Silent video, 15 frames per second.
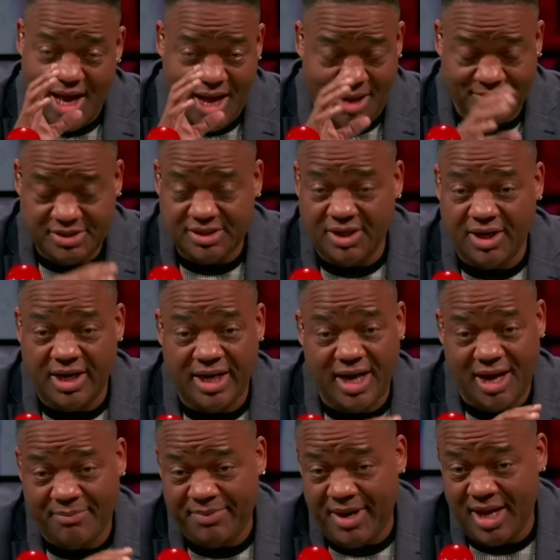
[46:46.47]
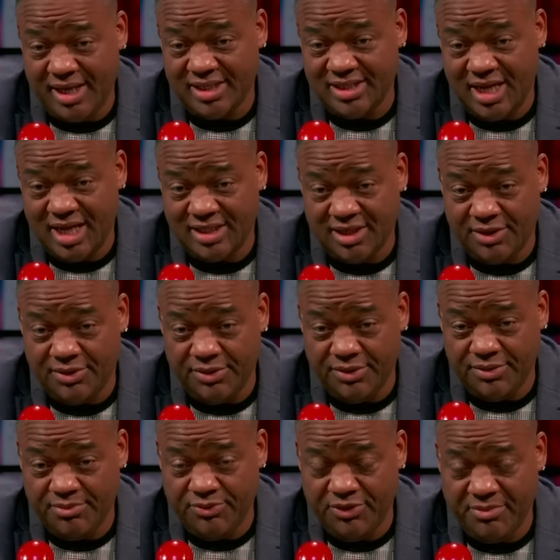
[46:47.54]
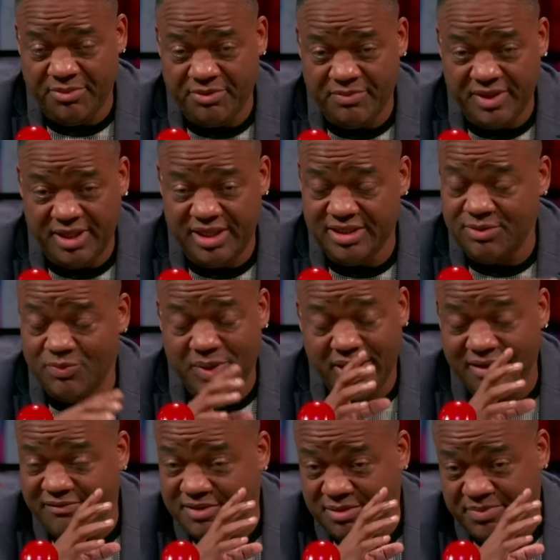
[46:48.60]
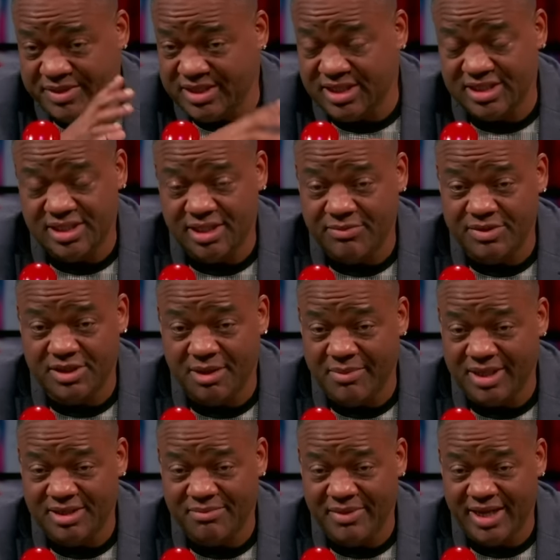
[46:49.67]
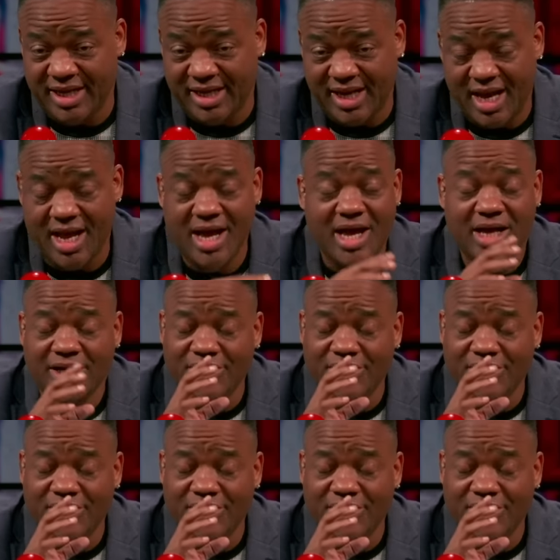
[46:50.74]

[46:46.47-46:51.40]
know the Mormon religion, whatever the position he was talking about, the man got.